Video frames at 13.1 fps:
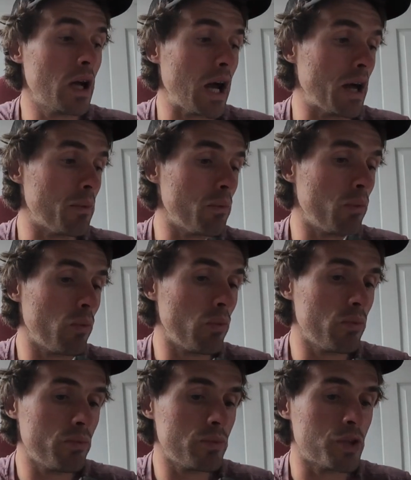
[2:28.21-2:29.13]
And
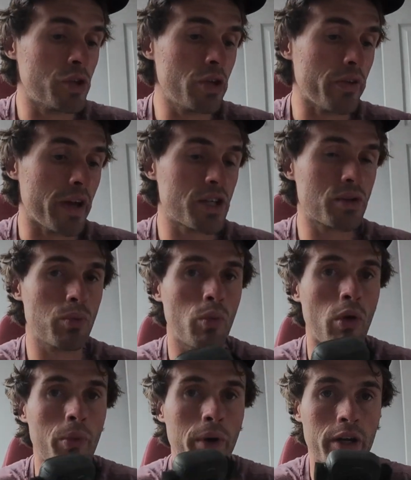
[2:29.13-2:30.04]
to do this,
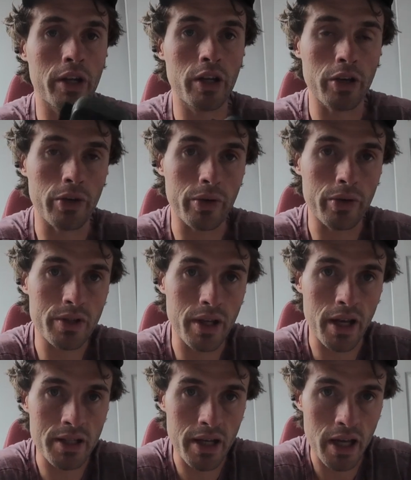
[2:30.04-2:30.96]
what we're going to use
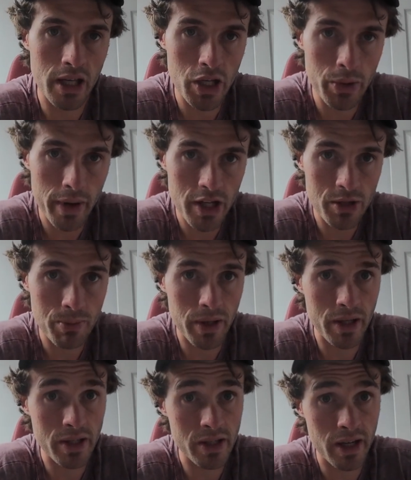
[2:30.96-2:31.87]
is a
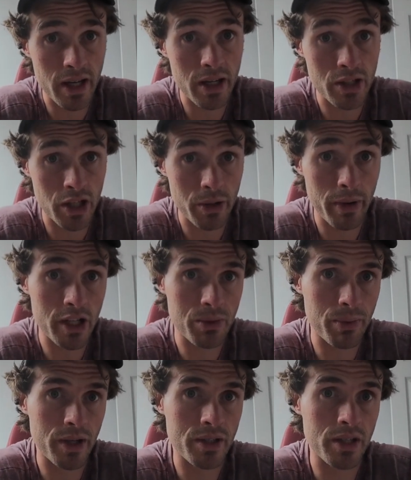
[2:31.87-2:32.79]
USB-C to
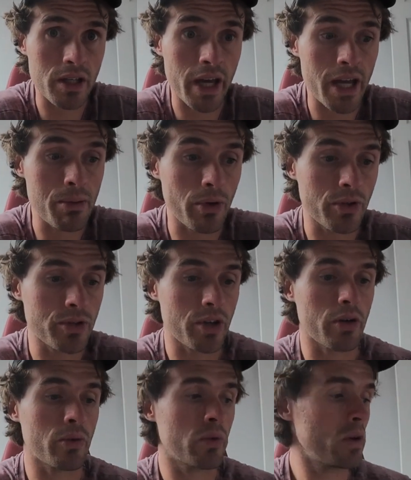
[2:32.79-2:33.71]
USB-C cable.
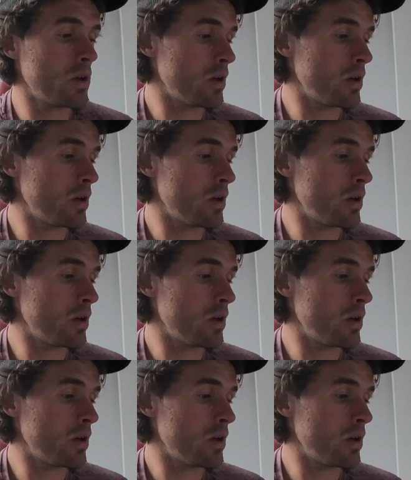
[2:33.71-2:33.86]
So